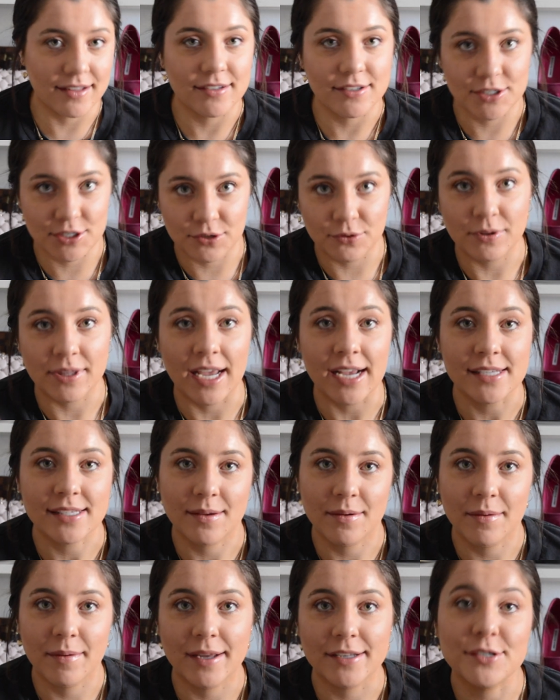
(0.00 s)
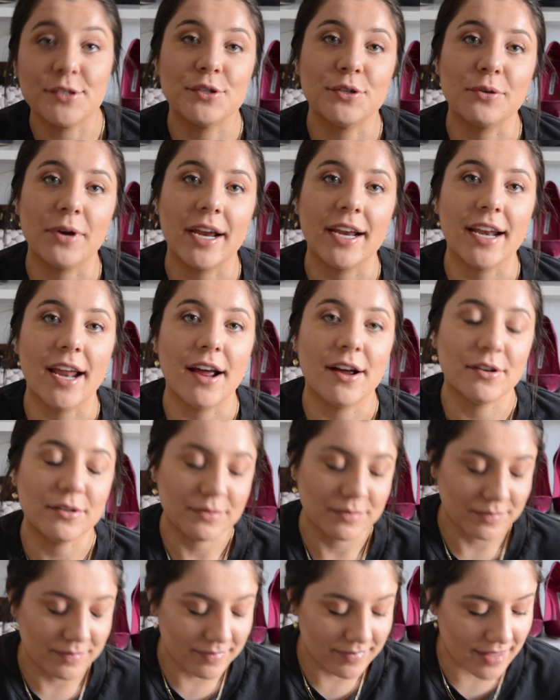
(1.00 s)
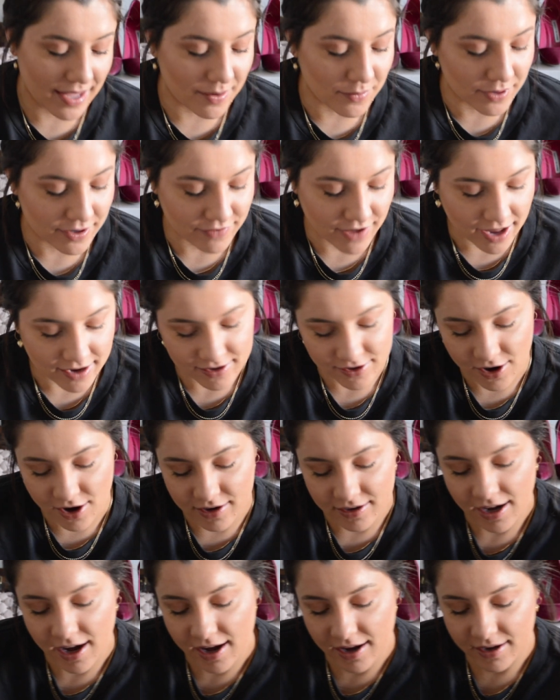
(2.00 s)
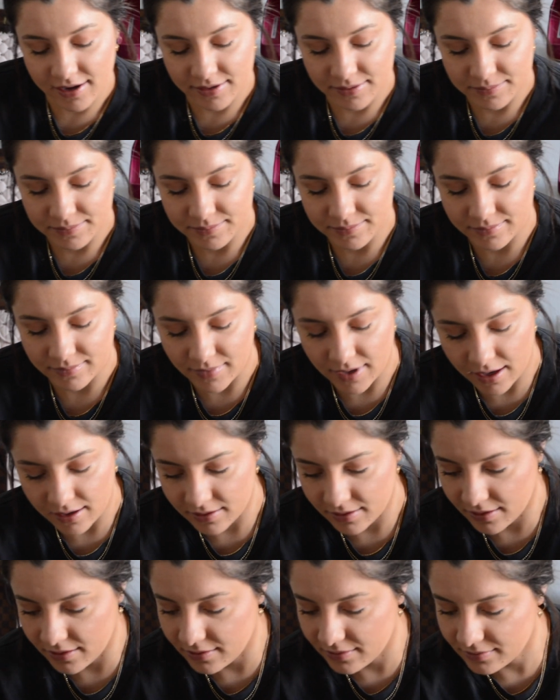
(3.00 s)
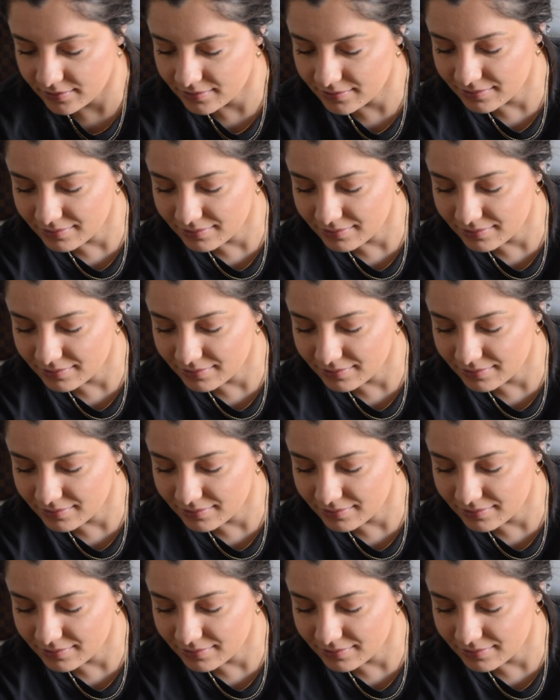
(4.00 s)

two things I'm about to do right now that would have added on like, I don't know,